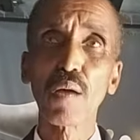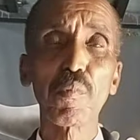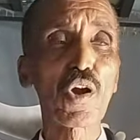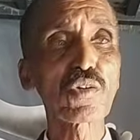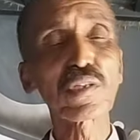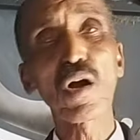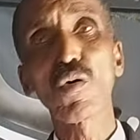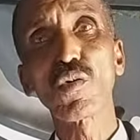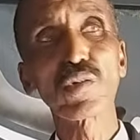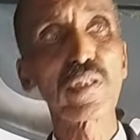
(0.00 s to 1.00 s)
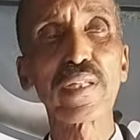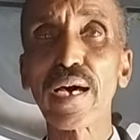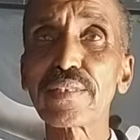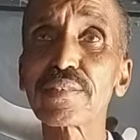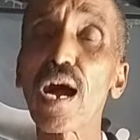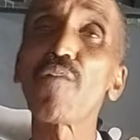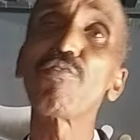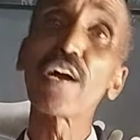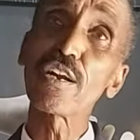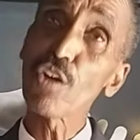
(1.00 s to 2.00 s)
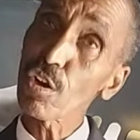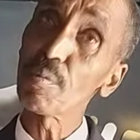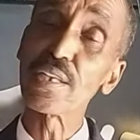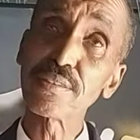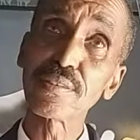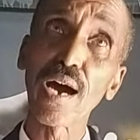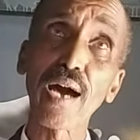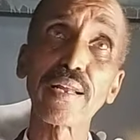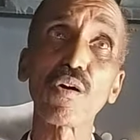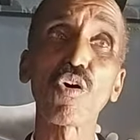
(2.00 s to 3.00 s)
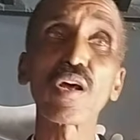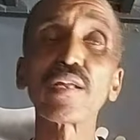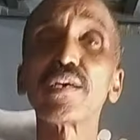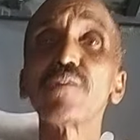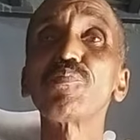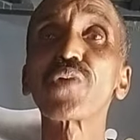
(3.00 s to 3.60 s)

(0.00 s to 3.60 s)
Because now, that is a fake document, and already